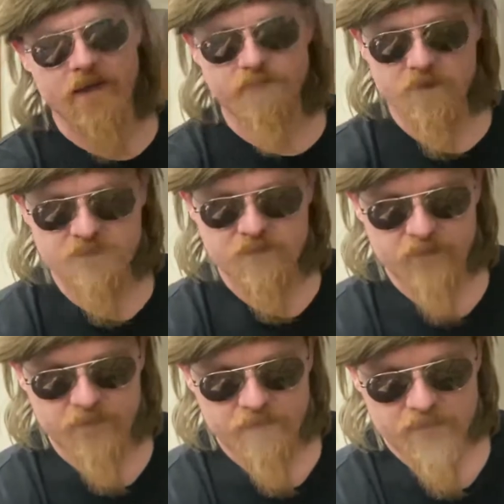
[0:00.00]
first of
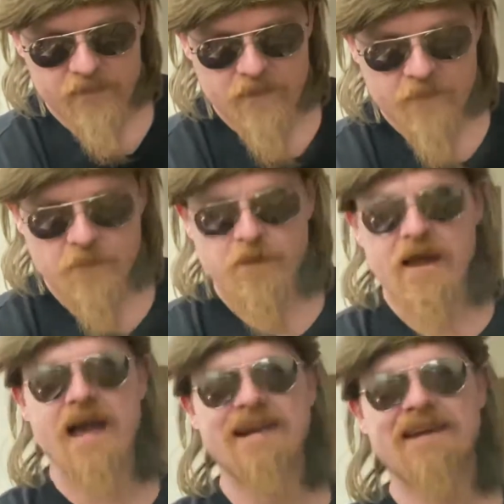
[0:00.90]
all,
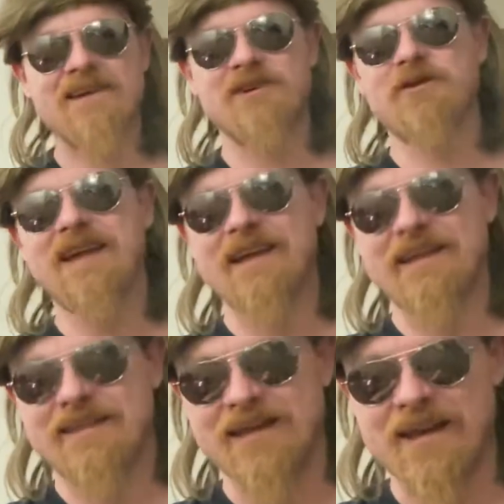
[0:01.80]
I didn't do
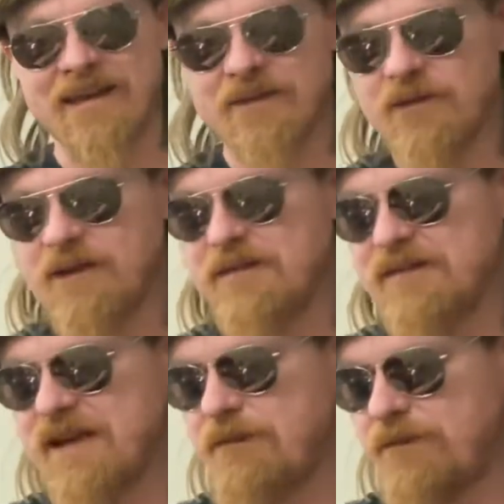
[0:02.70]
anything. We were just
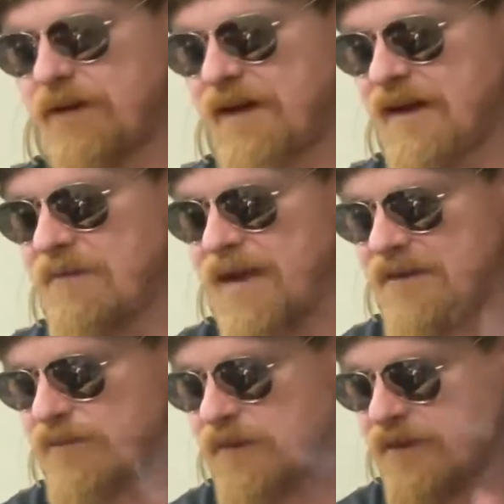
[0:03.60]
out playing
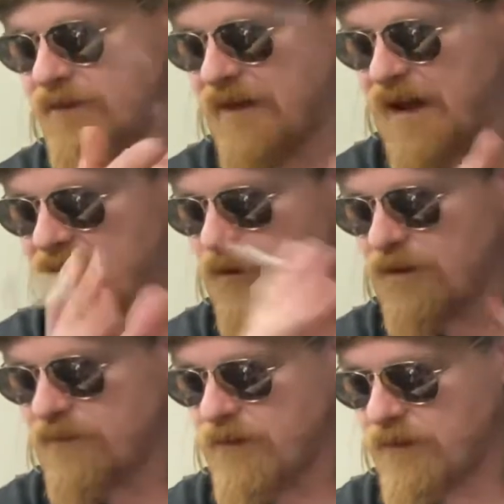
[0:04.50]
baseball or tag or whatever
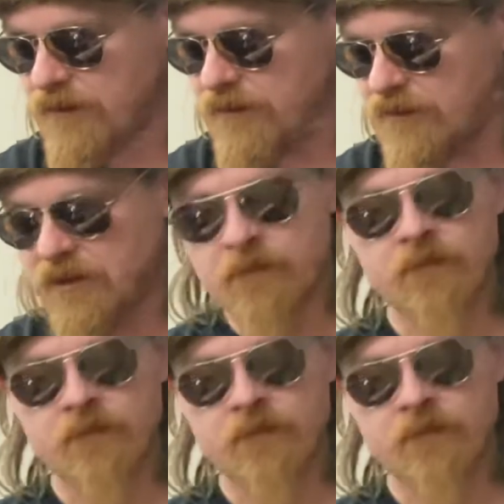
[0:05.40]
the fuck we were doing.